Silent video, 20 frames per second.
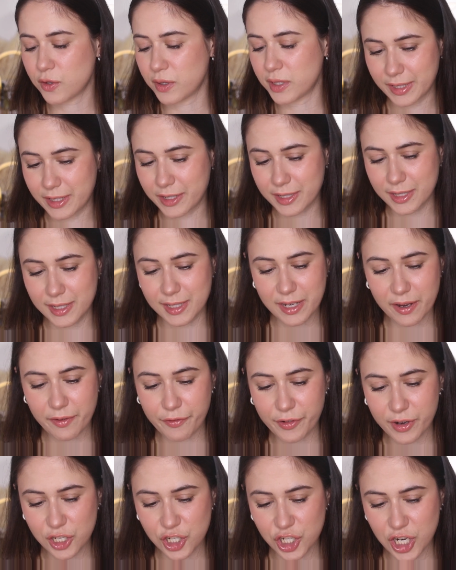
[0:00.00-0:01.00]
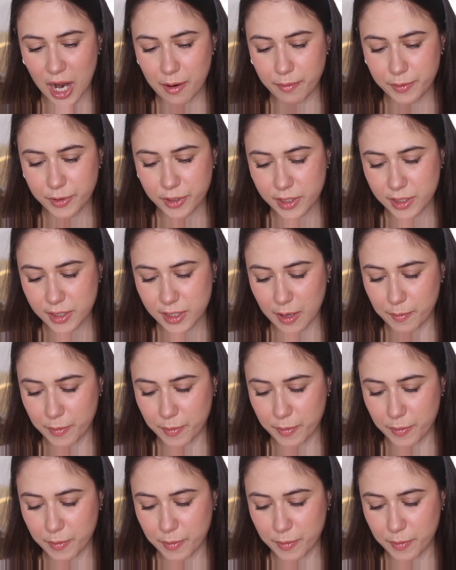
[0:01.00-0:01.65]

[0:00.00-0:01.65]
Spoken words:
So there's different chapters.